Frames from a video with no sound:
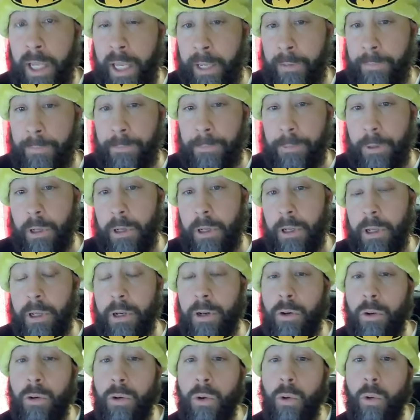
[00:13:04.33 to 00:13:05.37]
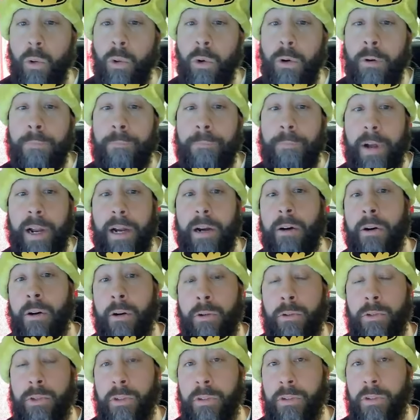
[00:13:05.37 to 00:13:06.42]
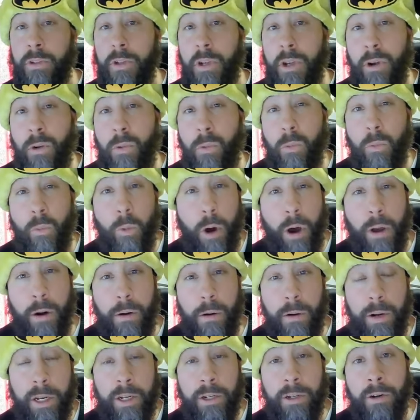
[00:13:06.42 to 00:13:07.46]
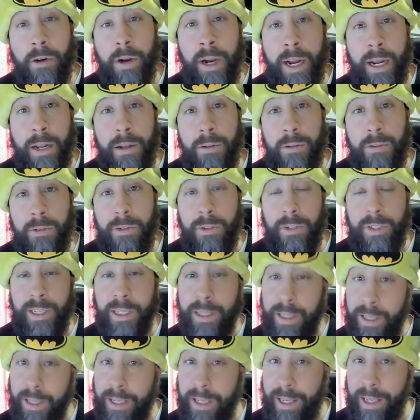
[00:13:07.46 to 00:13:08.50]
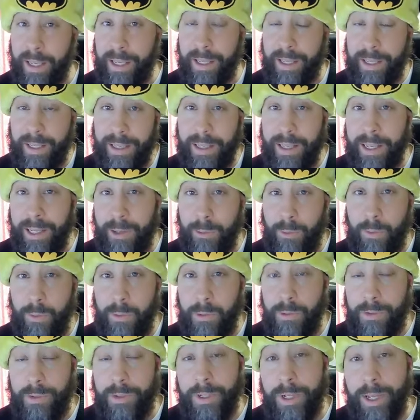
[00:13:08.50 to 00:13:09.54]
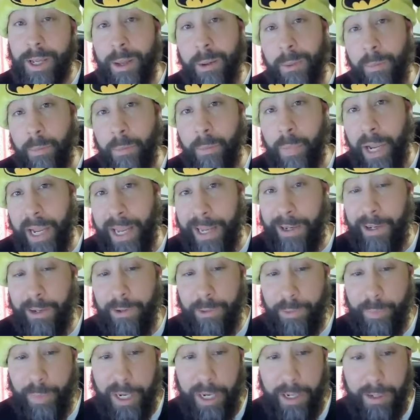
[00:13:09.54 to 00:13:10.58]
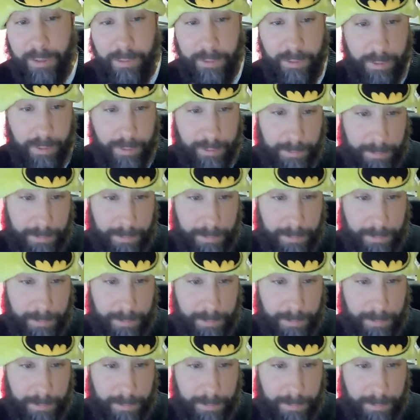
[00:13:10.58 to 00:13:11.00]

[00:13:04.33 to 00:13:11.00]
a flood or fire hoses, water in your house it equals bad news bears.